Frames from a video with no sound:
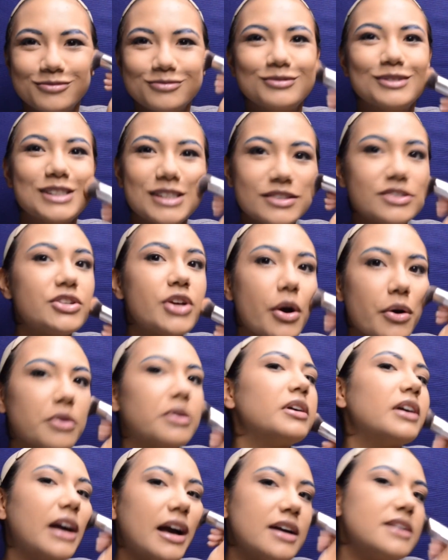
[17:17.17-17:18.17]
It's a
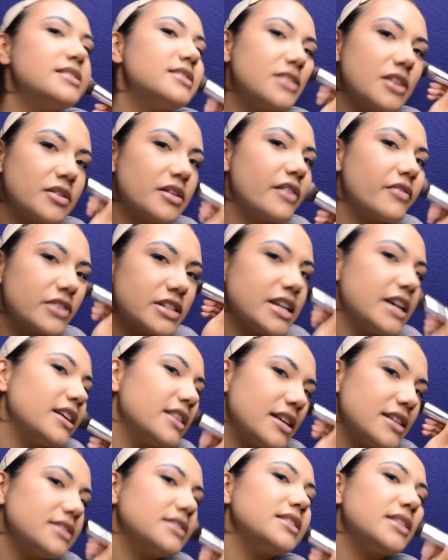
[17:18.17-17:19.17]
joke, guys. Don't ever take
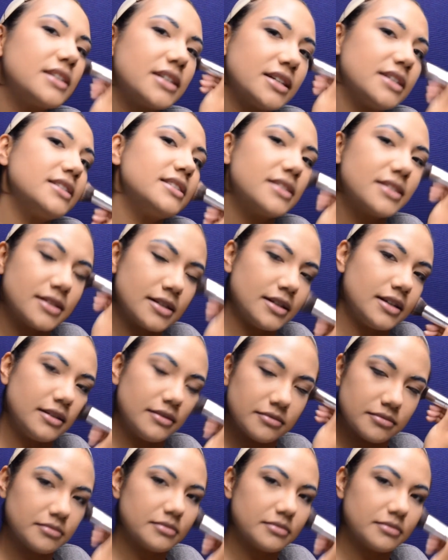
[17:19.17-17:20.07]
that seriously.